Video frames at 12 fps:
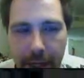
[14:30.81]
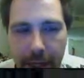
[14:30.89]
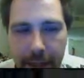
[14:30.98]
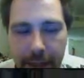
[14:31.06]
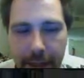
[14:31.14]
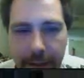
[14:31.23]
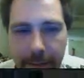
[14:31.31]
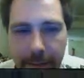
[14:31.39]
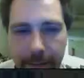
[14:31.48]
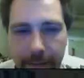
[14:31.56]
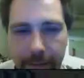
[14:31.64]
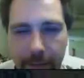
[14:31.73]
It's,
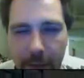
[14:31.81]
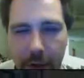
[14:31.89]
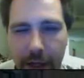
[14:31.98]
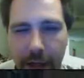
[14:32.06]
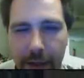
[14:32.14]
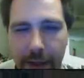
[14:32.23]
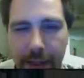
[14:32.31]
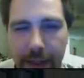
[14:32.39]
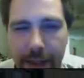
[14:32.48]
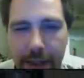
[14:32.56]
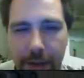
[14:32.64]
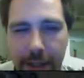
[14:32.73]
okay, it looks like the
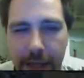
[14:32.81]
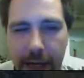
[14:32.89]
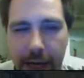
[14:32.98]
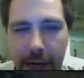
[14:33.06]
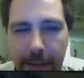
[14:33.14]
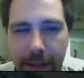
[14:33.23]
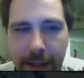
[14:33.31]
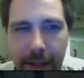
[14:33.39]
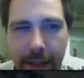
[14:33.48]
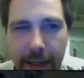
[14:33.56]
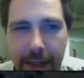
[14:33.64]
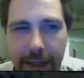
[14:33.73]
snow stopped.
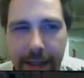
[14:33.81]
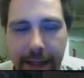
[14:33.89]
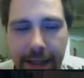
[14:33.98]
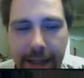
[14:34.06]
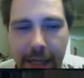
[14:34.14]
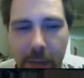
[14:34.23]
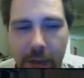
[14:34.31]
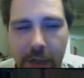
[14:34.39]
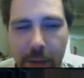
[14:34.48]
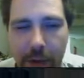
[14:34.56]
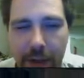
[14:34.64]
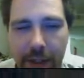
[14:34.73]
It's daytime. We
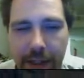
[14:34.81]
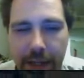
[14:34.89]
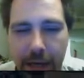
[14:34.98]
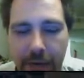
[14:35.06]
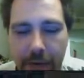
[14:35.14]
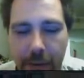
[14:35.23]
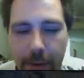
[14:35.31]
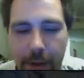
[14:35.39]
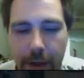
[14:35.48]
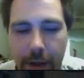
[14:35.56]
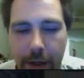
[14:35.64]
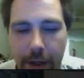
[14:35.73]
should be able to sit out here for a little bit longer.